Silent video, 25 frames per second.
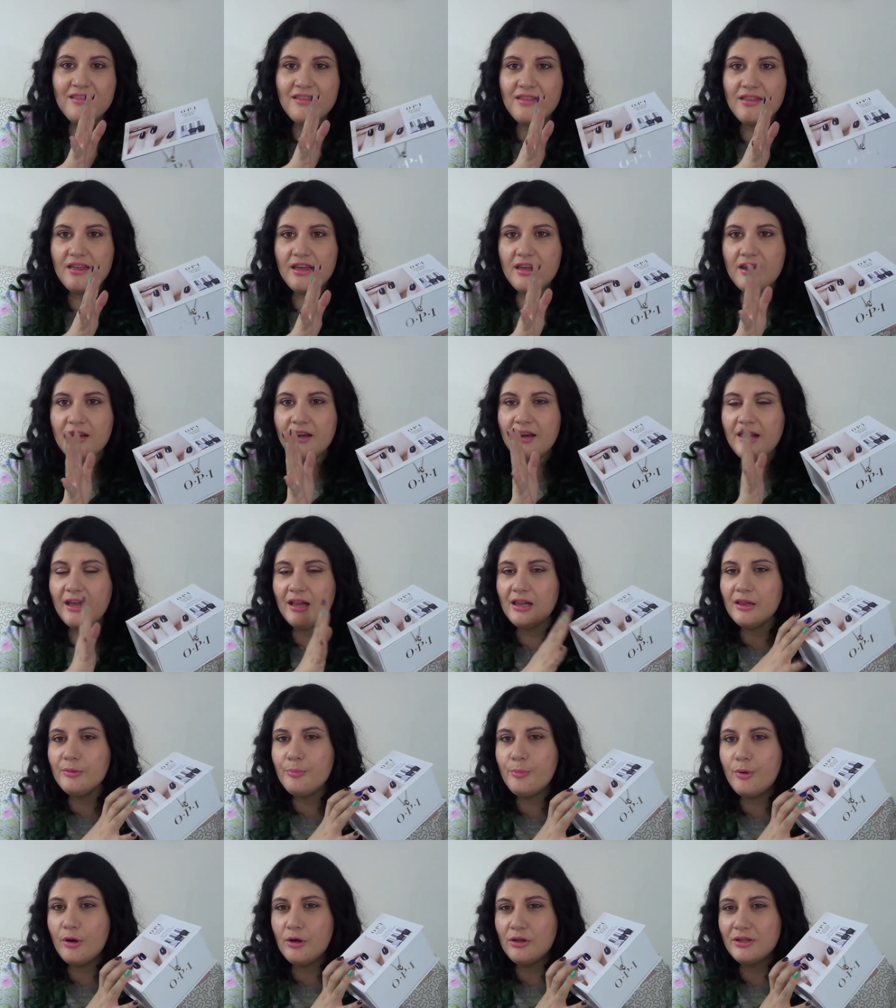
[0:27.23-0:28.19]
the
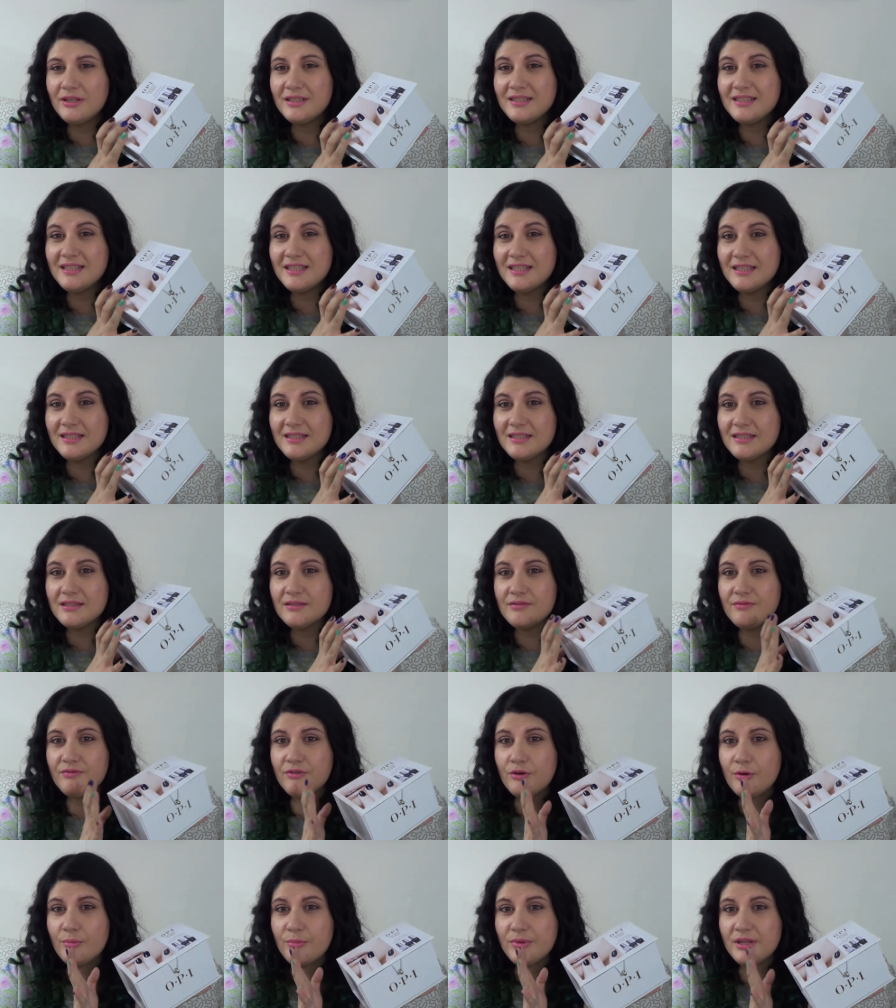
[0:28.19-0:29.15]
nail polishes
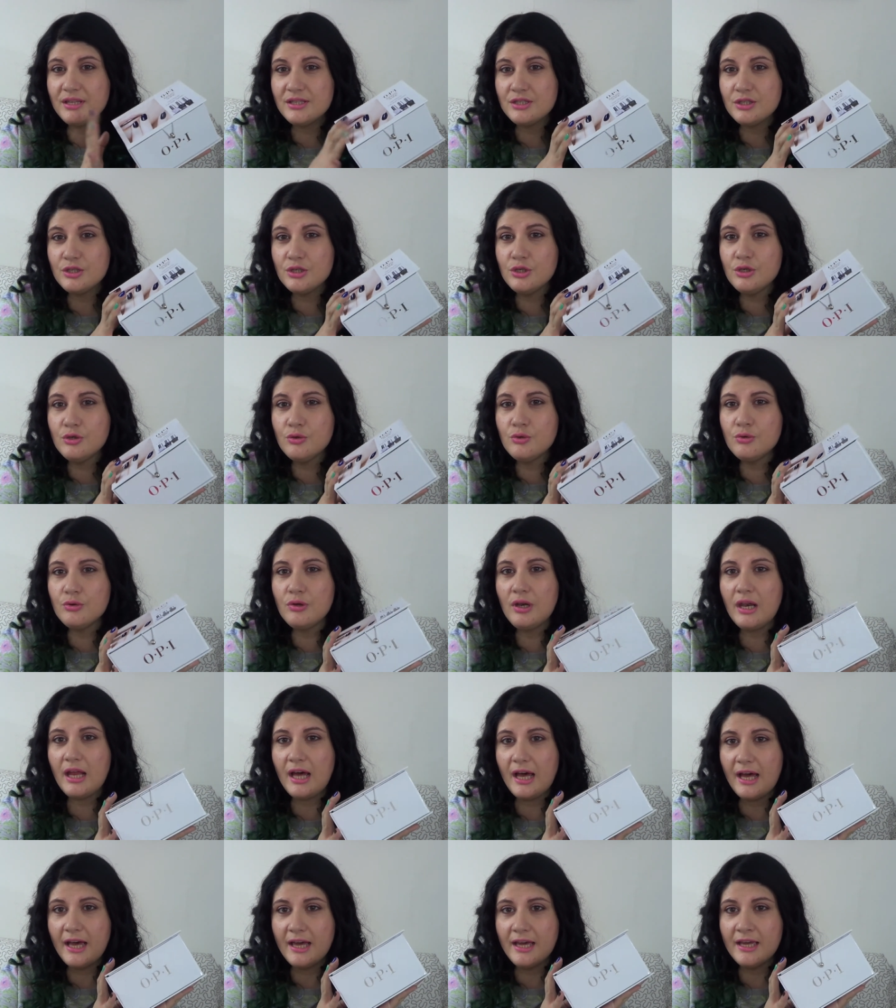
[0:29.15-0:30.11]
from this new
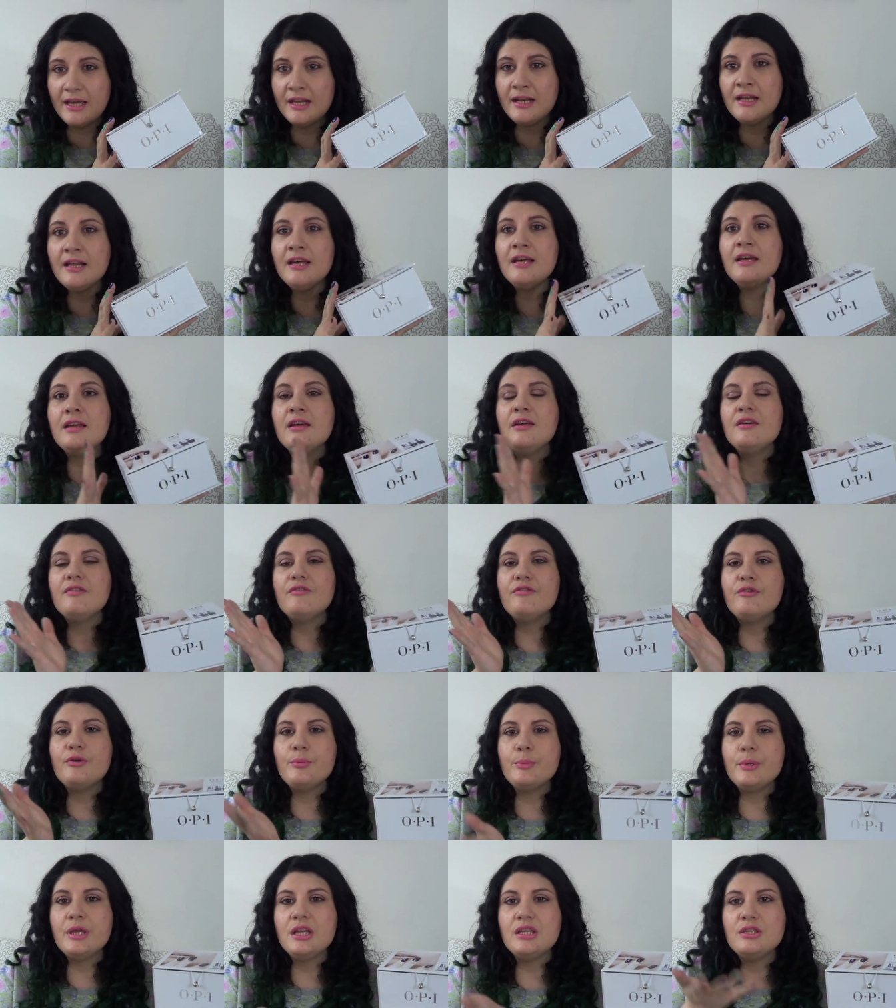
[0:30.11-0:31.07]
line
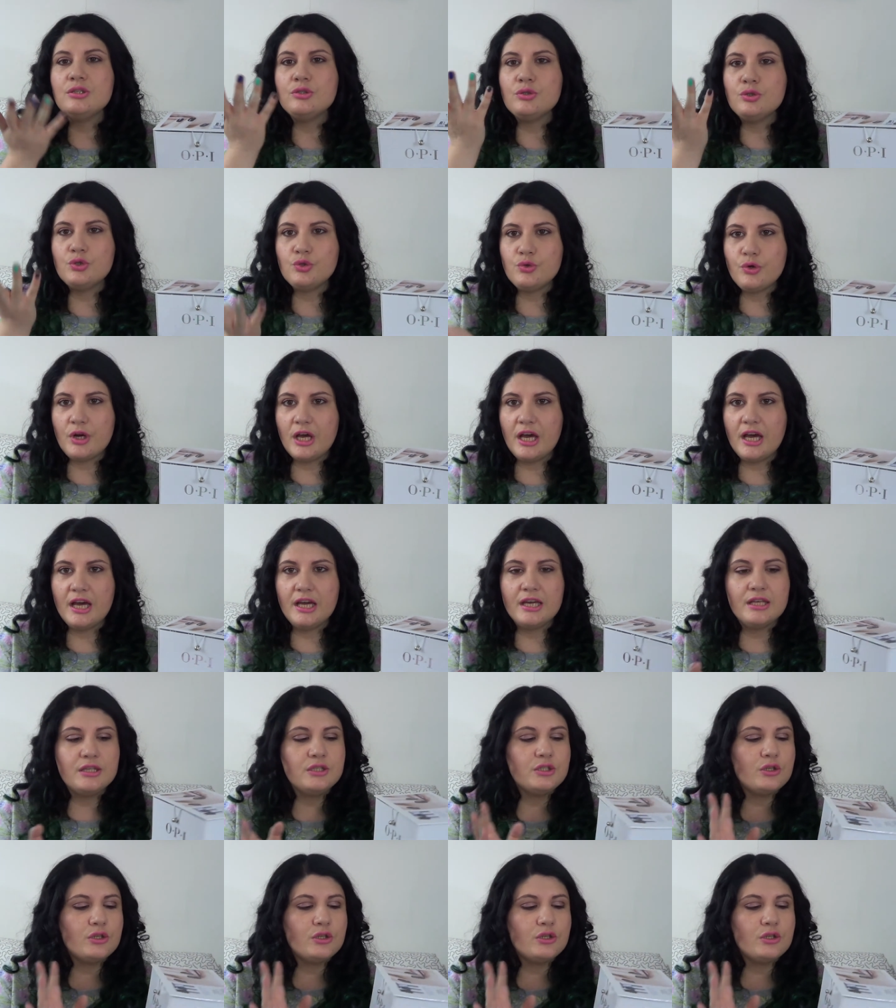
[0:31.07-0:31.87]
for me to try.